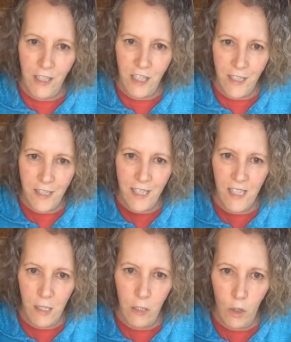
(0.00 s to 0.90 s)
It's just, this
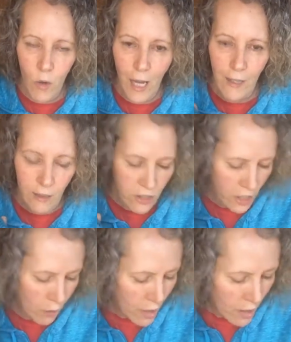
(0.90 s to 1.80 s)
is a little quieter.
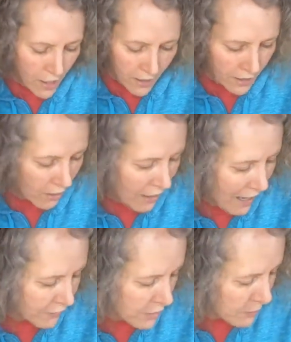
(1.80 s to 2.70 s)
So you don't
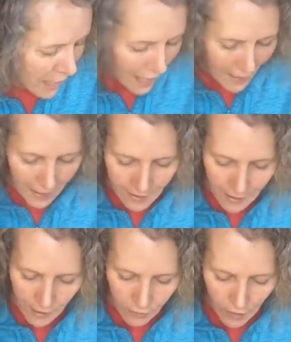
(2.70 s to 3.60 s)
have to buy
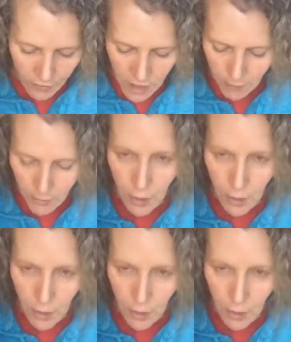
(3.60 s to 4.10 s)
anything if you have a cheap